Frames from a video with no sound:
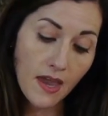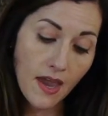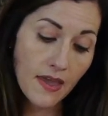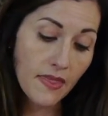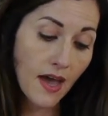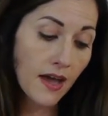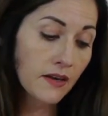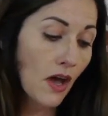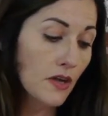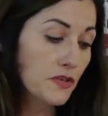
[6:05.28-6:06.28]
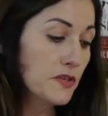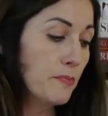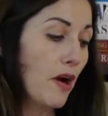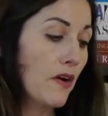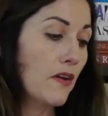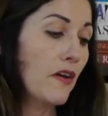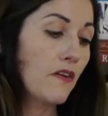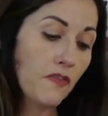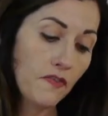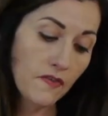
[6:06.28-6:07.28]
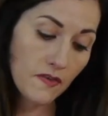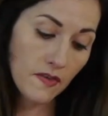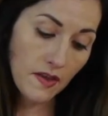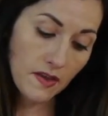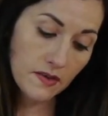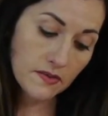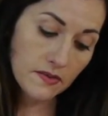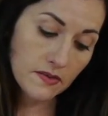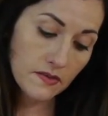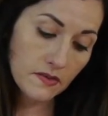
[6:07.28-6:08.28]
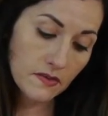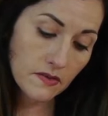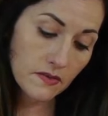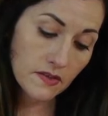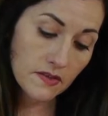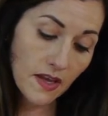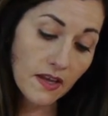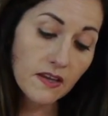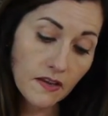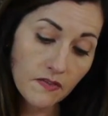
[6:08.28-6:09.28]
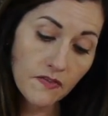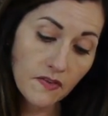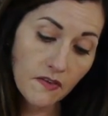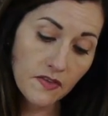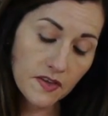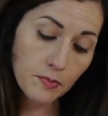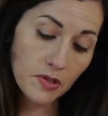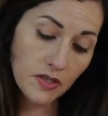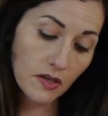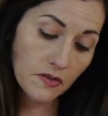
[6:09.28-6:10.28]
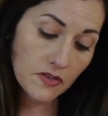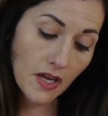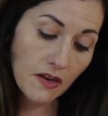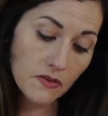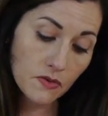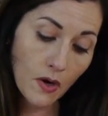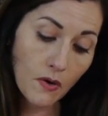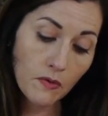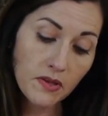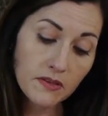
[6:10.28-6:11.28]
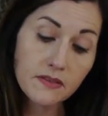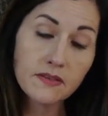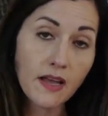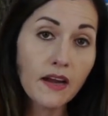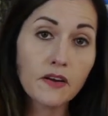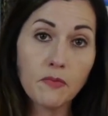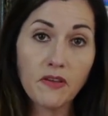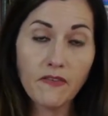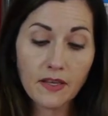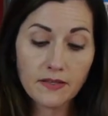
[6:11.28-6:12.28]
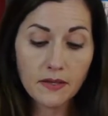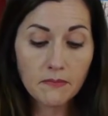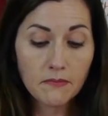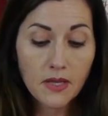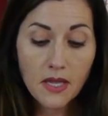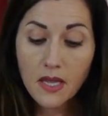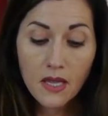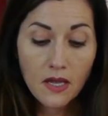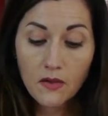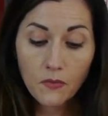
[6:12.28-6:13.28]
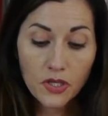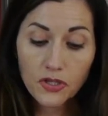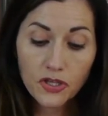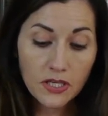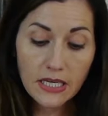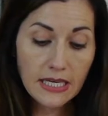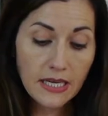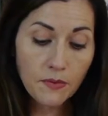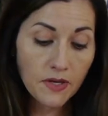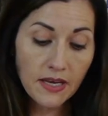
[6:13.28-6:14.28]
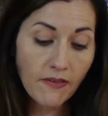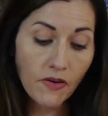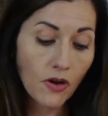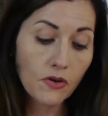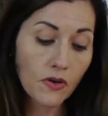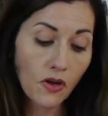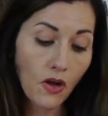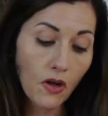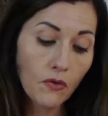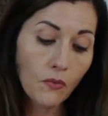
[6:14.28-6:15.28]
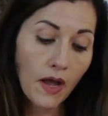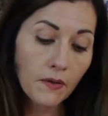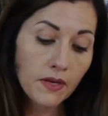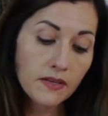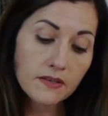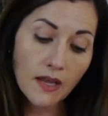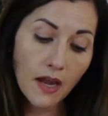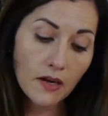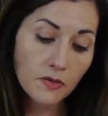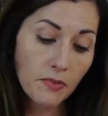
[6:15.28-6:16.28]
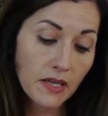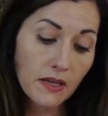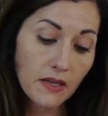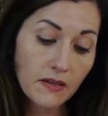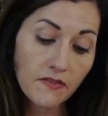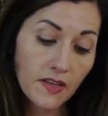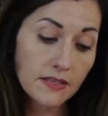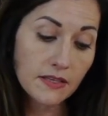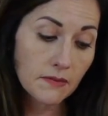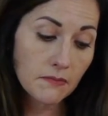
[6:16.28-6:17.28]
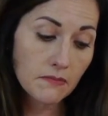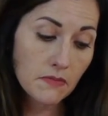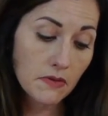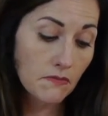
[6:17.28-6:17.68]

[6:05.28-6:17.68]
And the unconscious part of his of this particular side of the square would be the desire to be a victim, which he would never own at all. Why would he desire to be a victim?